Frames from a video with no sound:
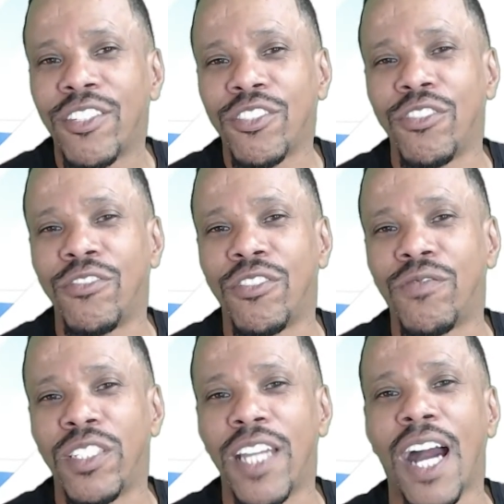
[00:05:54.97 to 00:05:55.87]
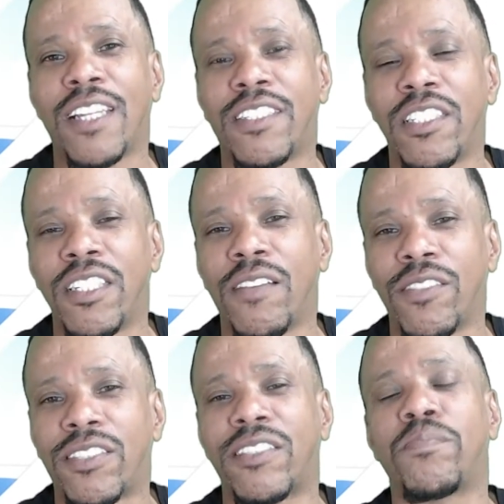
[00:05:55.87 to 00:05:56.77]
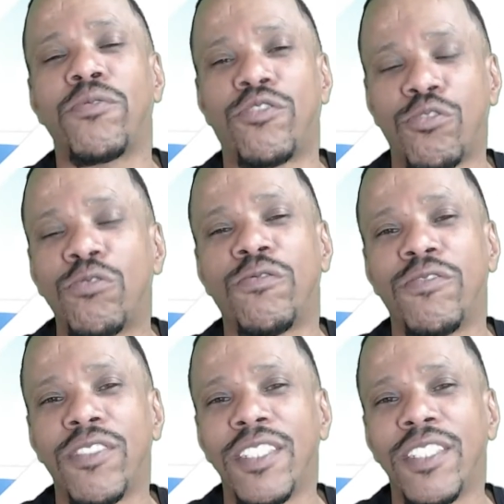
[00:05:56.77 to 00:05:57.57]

to the reality of a simple truth